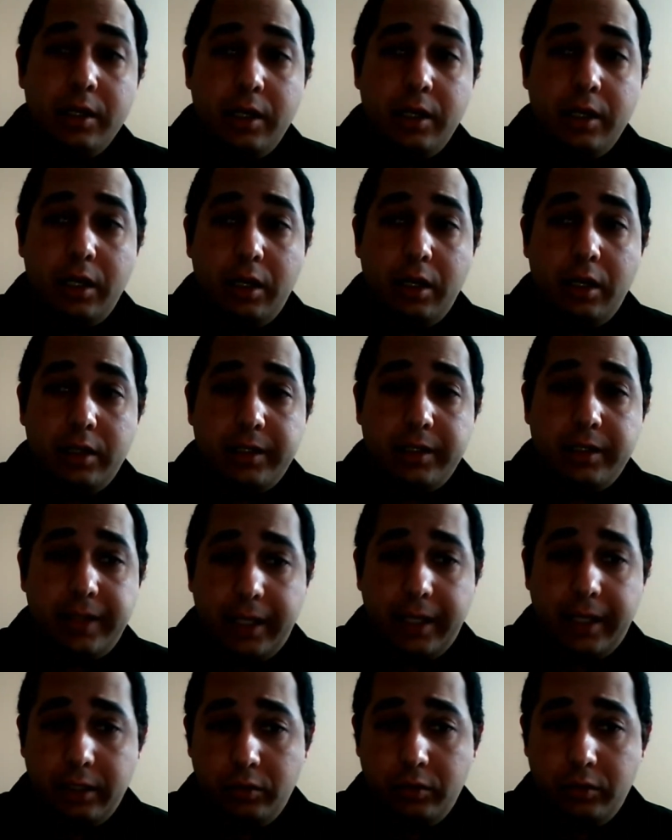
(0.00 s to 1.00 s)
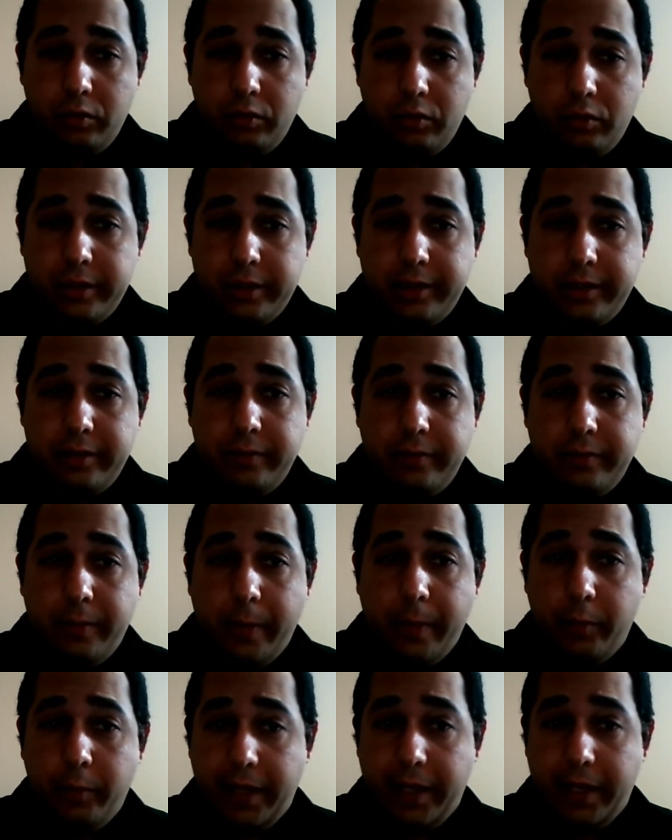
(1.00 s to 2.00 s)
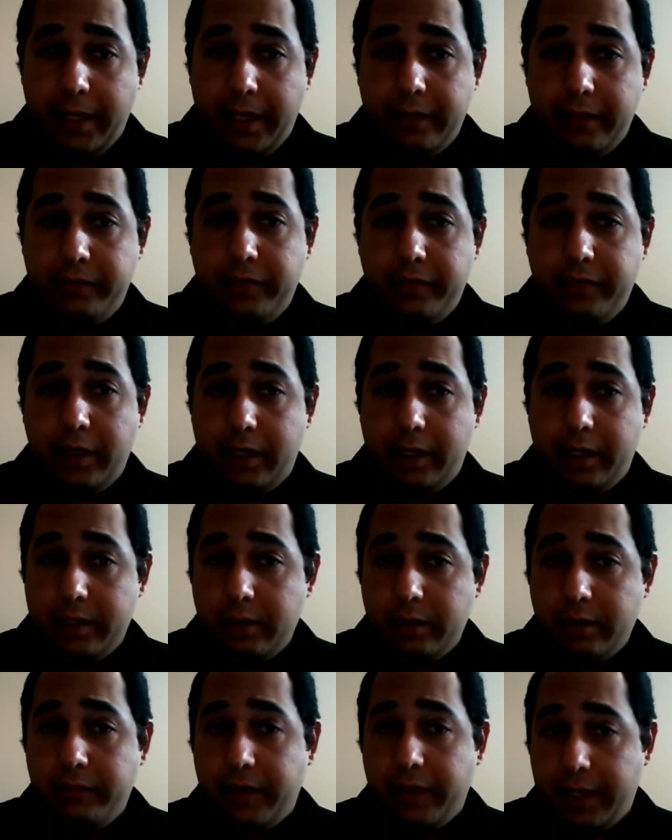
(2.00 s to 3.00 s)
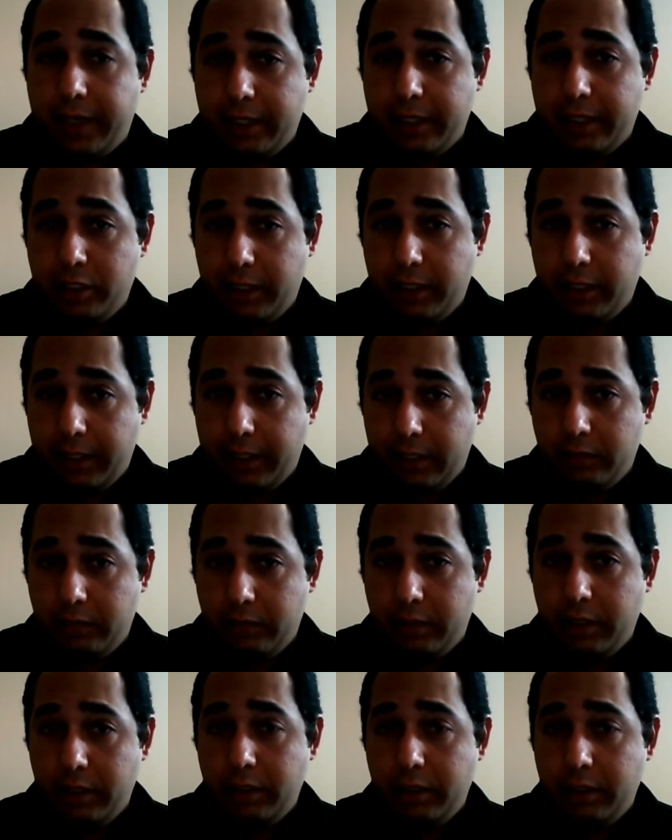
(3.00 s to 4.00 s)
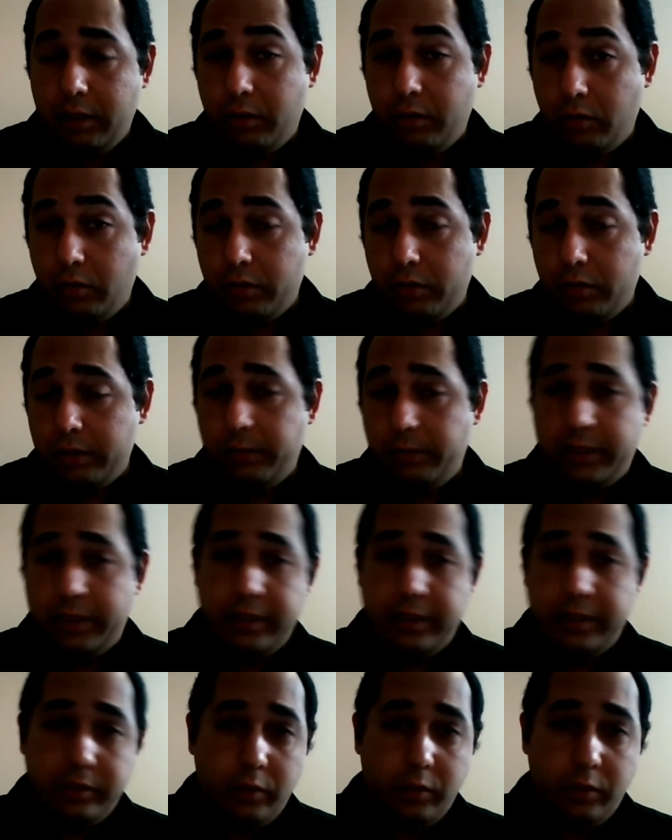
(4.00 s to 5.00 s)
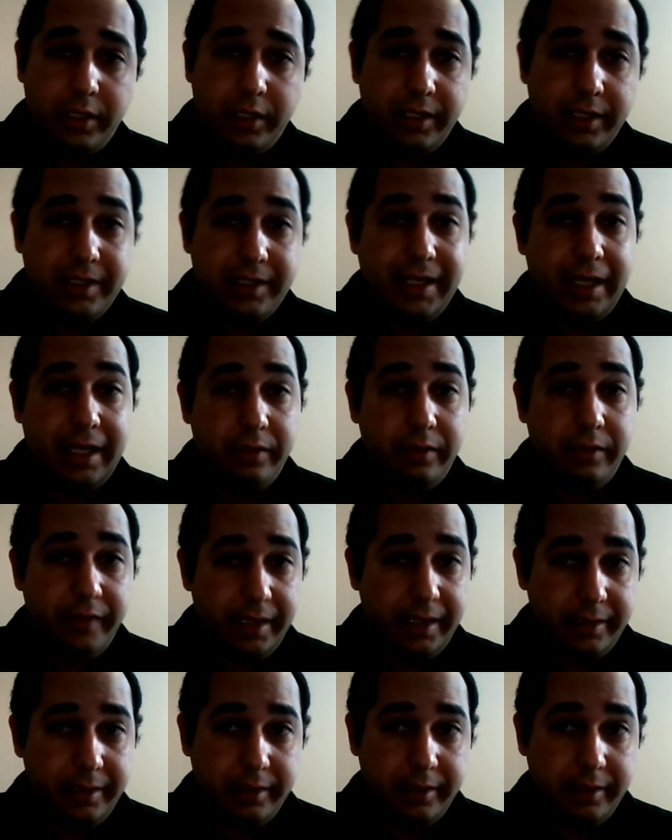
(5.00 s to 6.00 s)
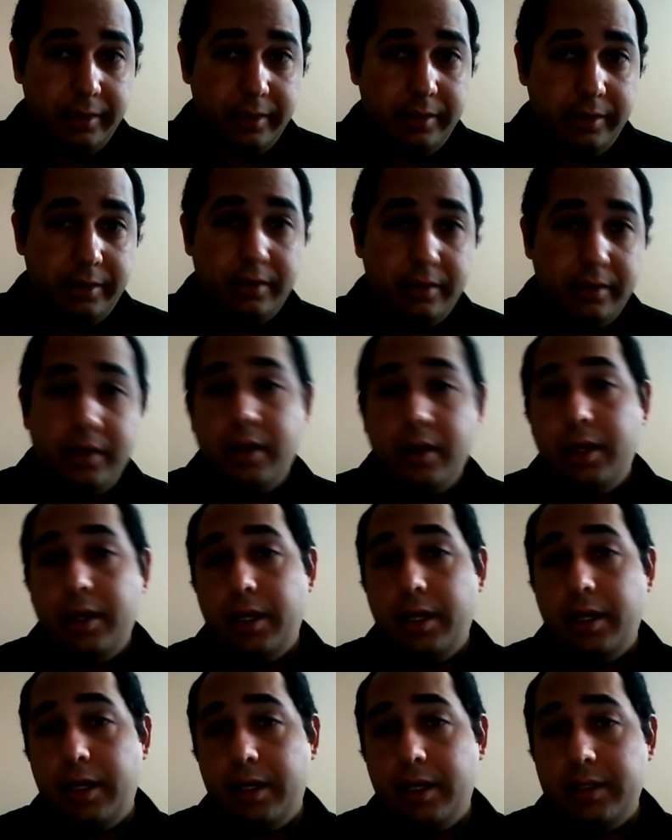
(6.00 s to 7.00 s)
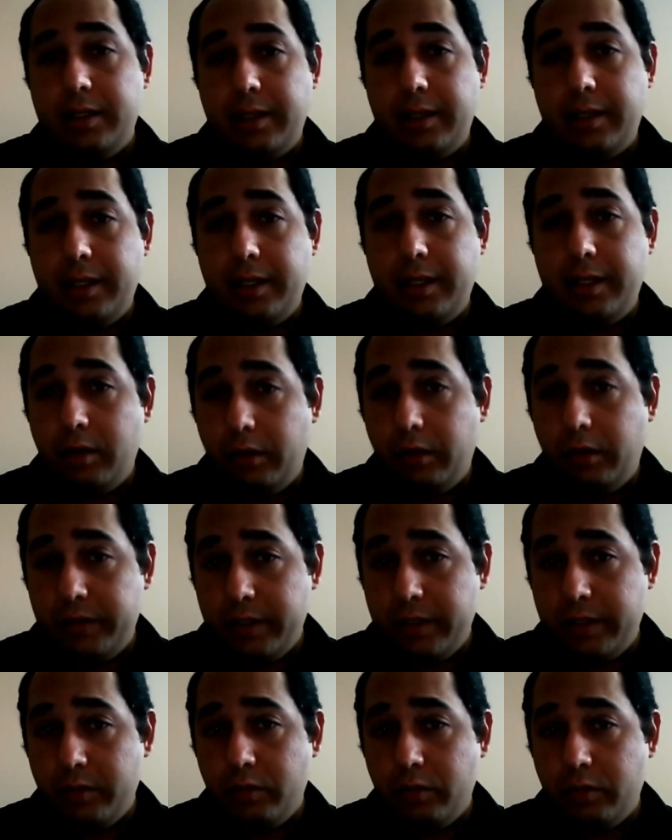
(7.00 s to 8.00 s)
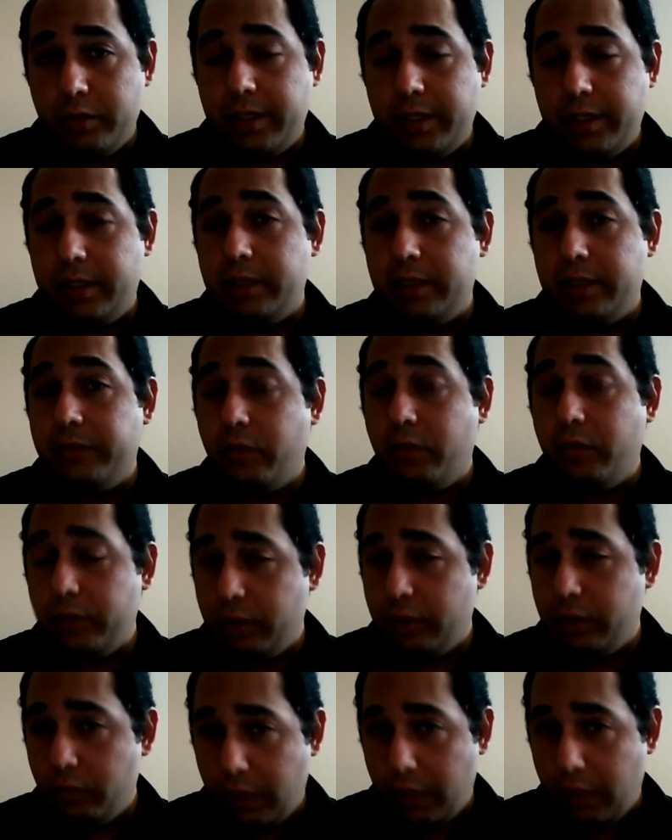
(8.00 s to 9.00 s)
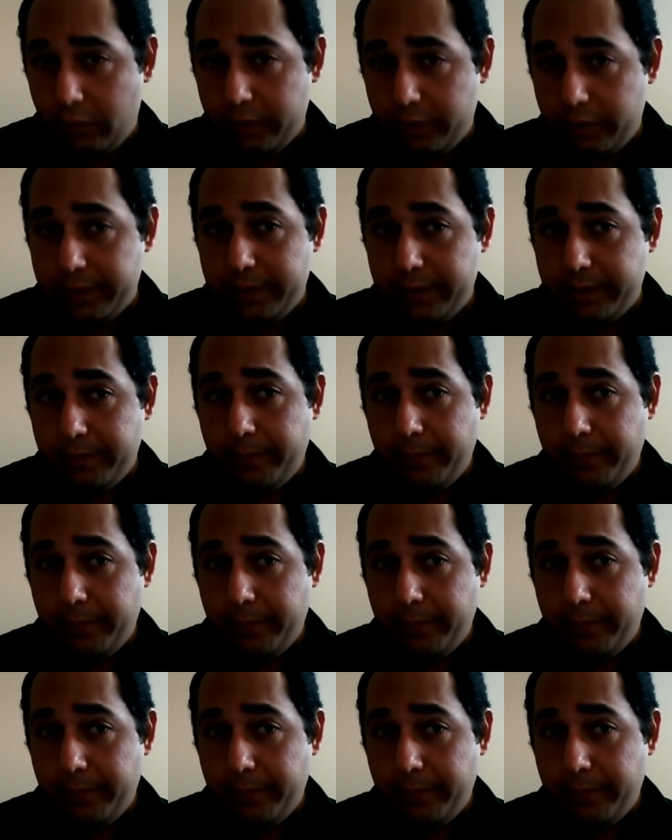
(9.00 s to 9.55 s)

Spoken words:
The second course, we have another financial accounting course, but this one, it is advanced. And the length of this course, it is 42 hours.